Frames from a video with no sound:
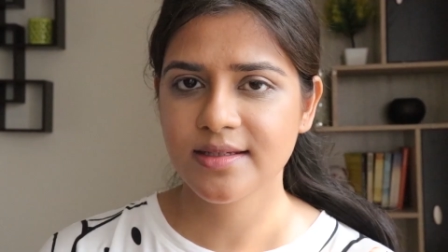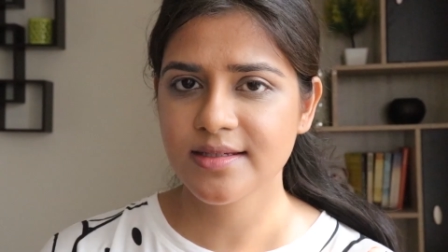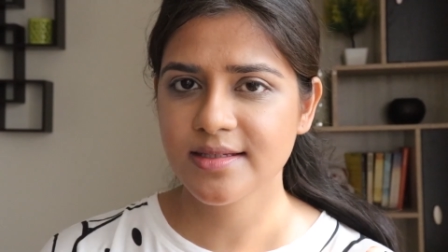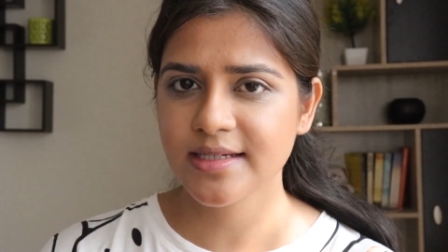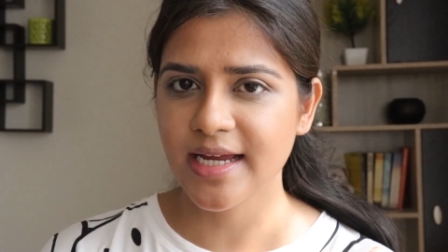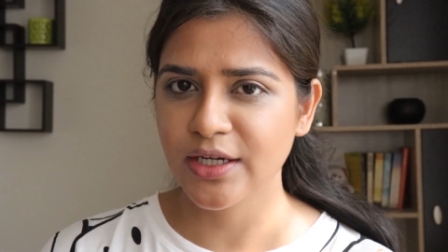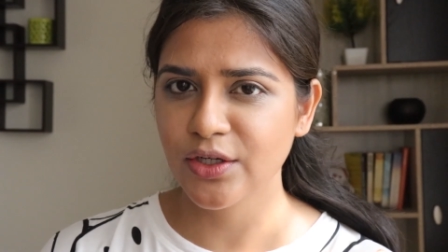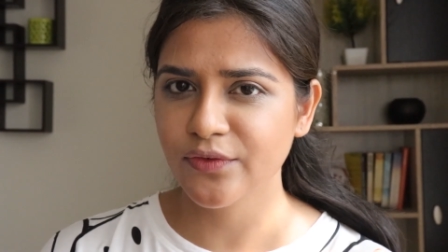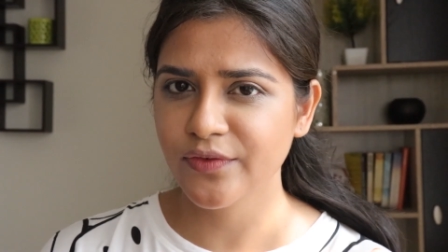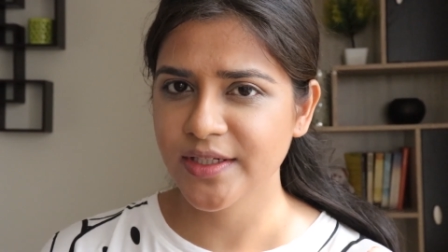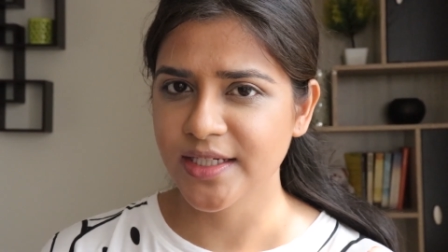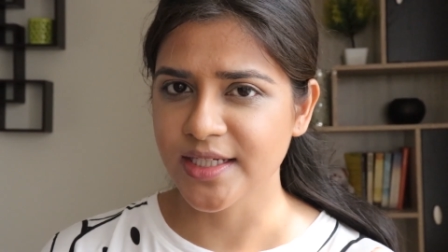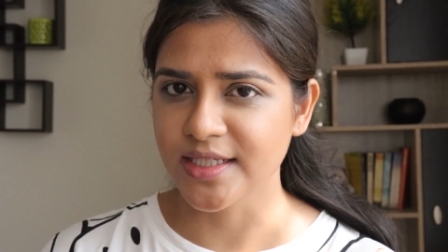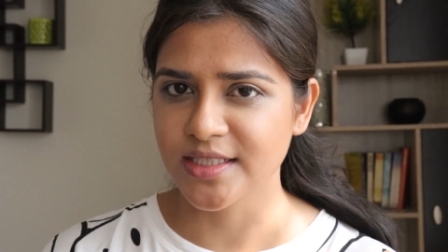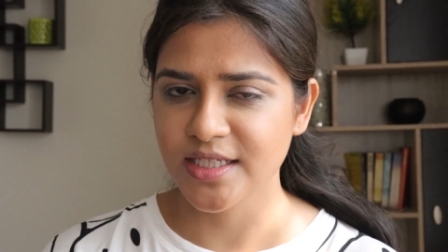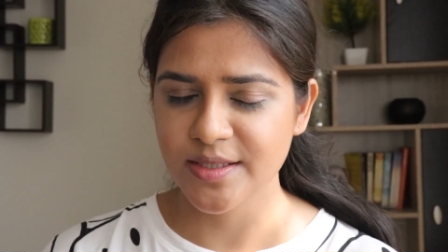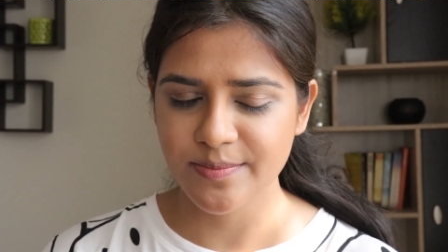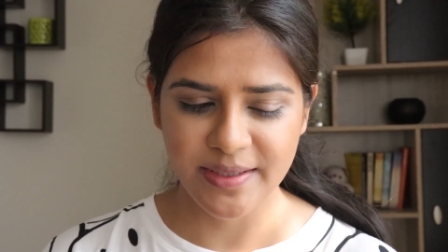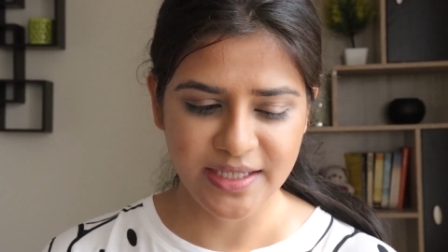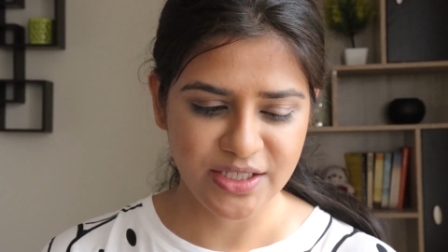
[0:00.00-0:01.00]
This is kind of a
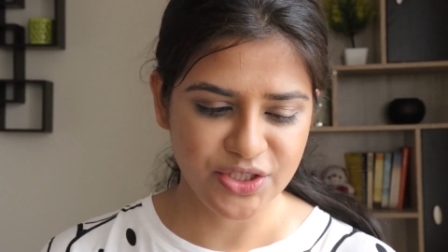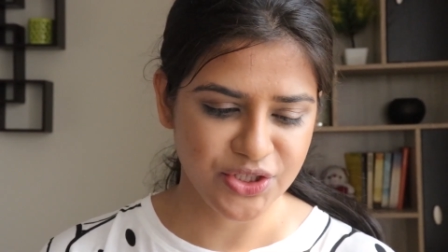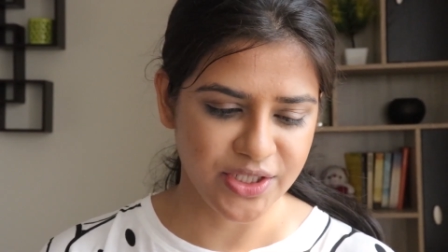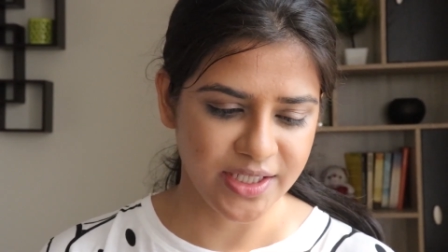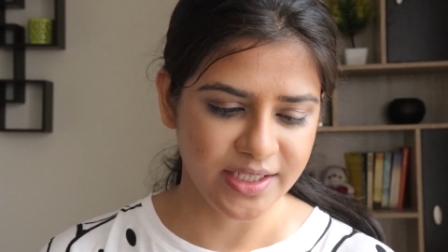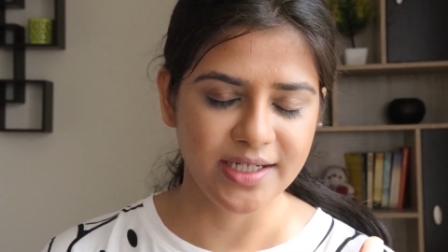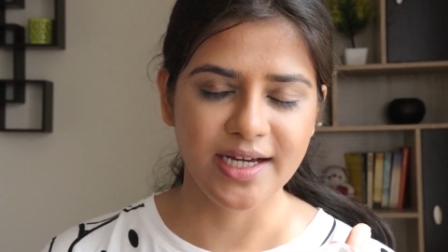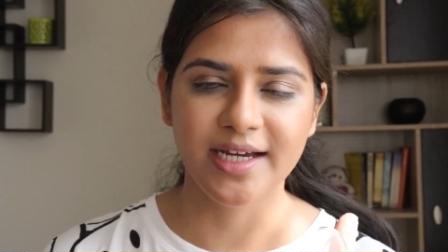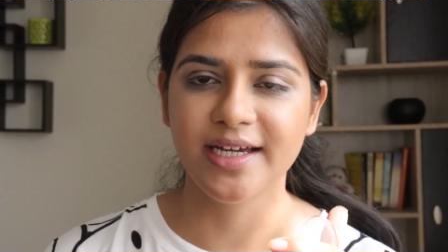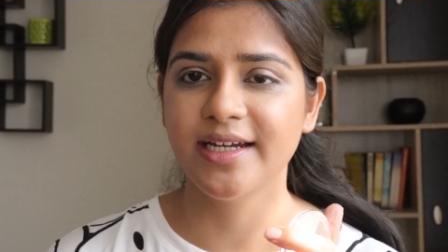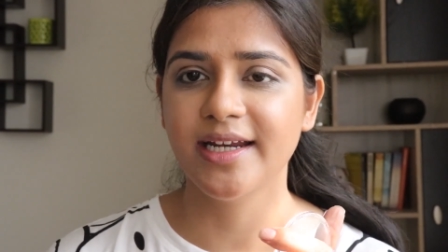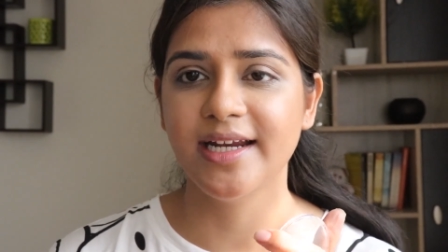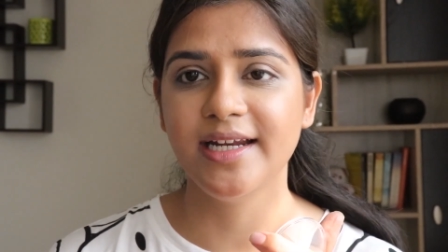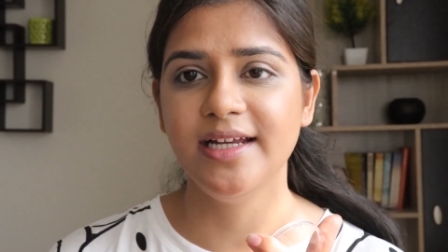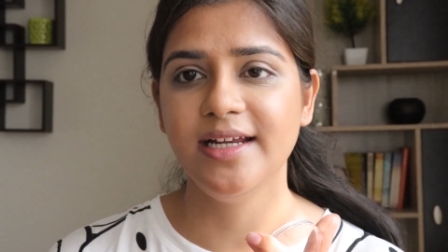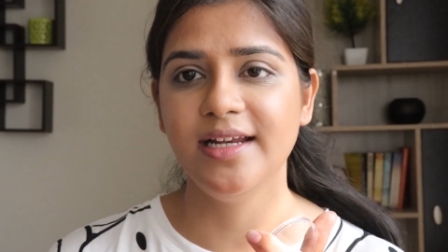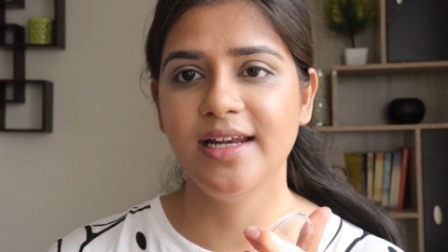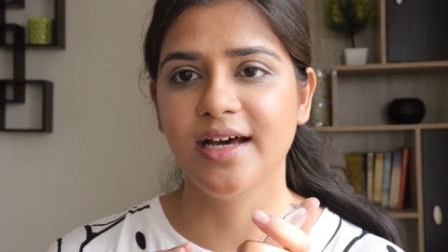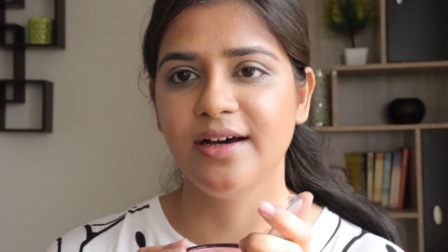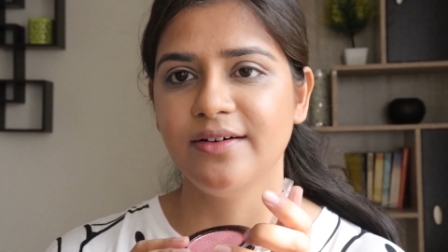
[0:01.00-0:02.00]
dusty pink shade. I
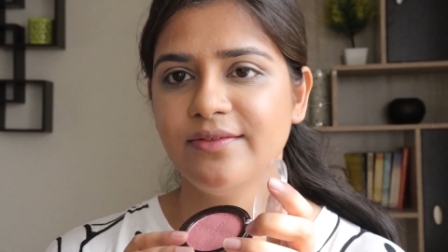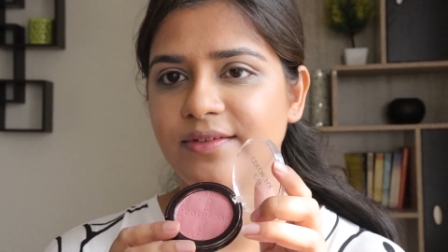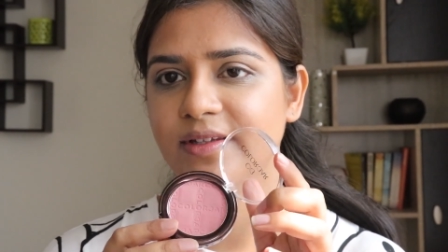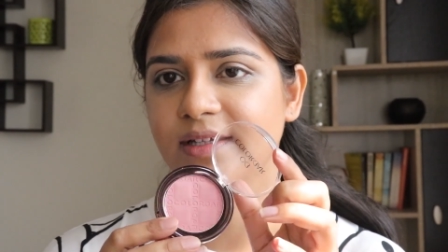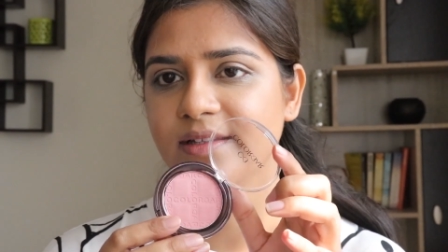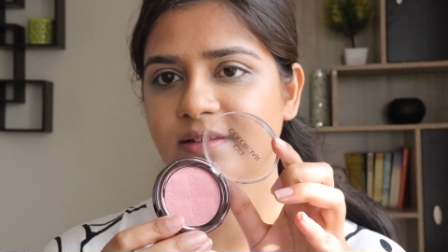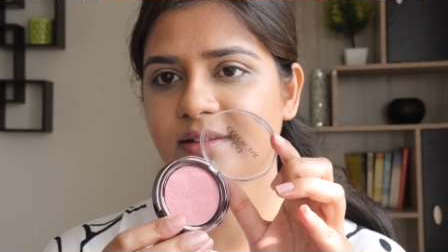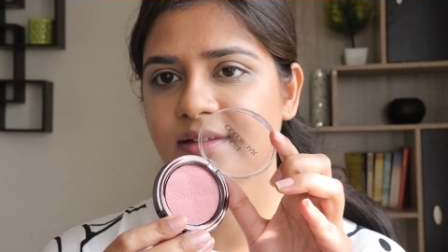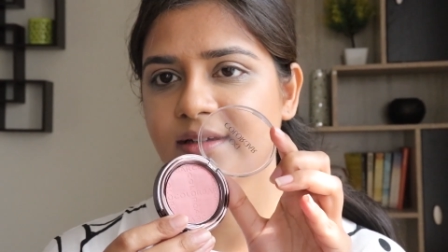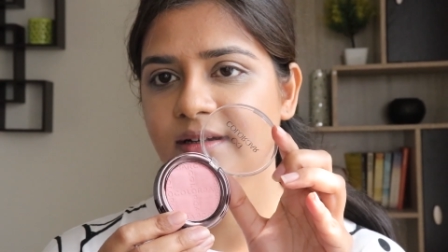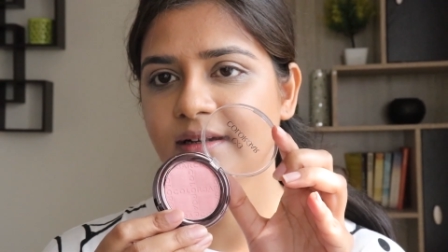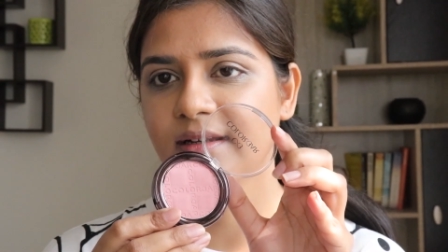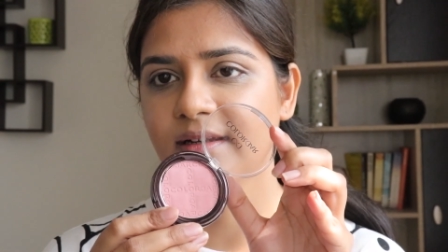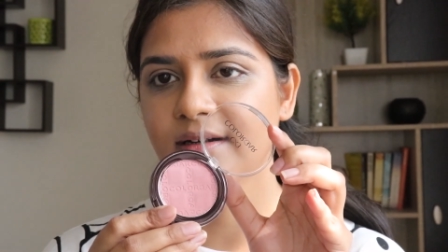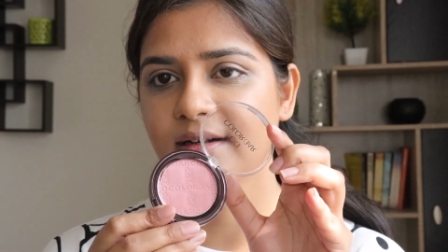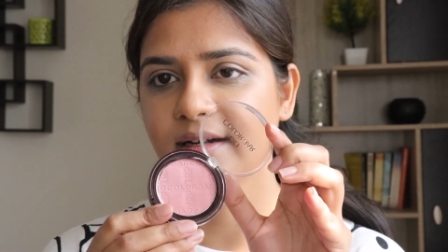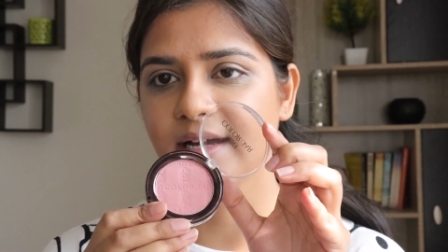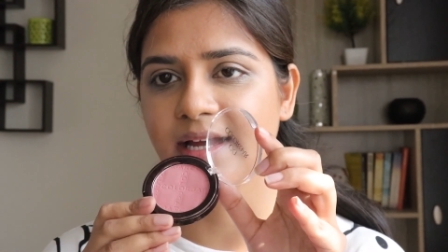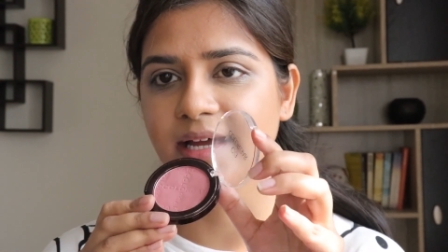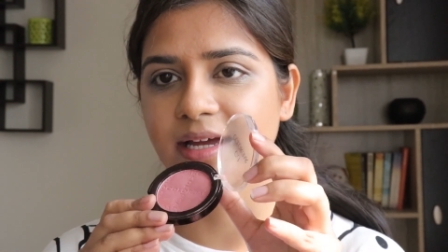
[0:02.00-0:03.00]
really love this color
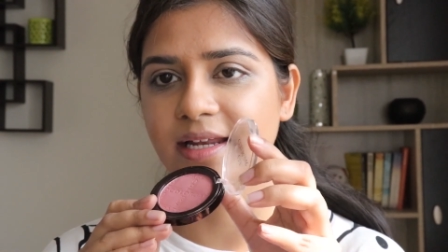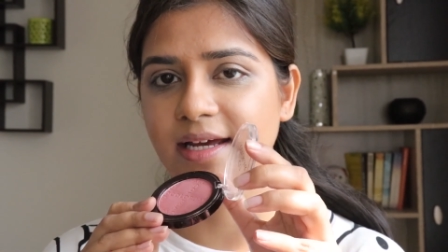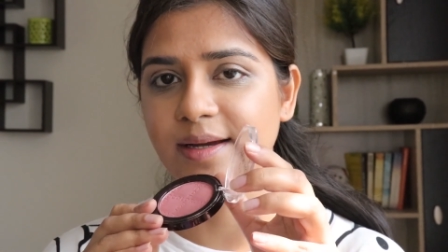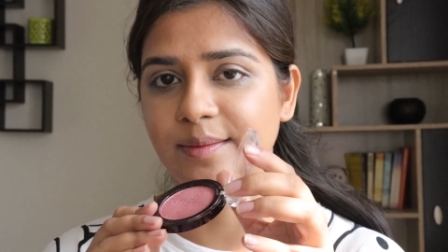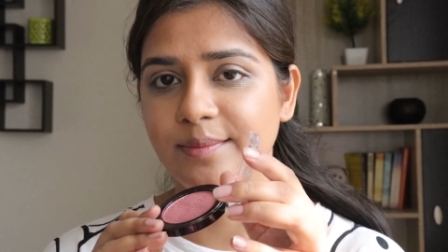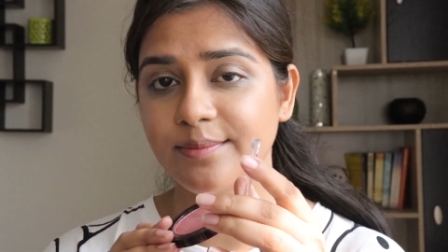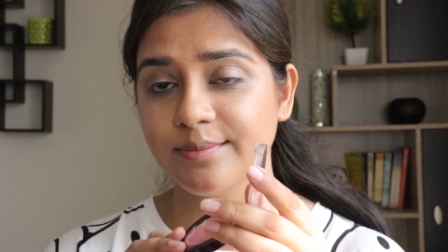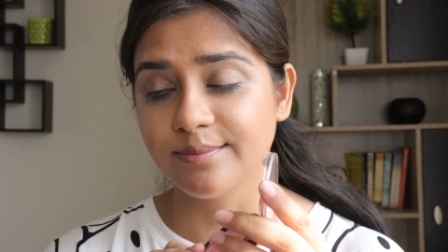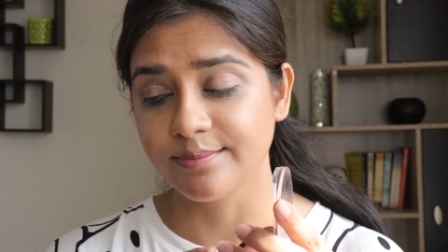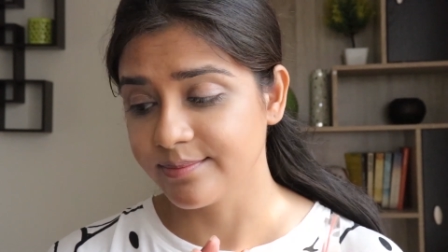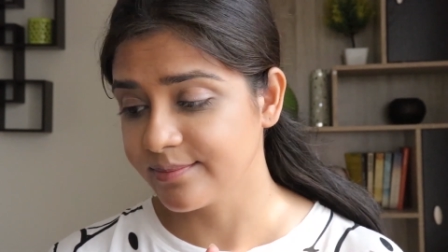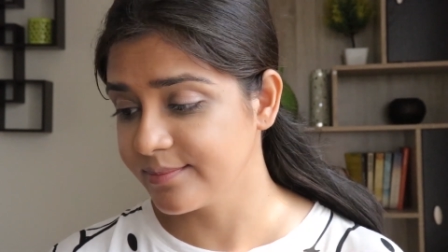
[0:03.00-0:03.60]
and I'm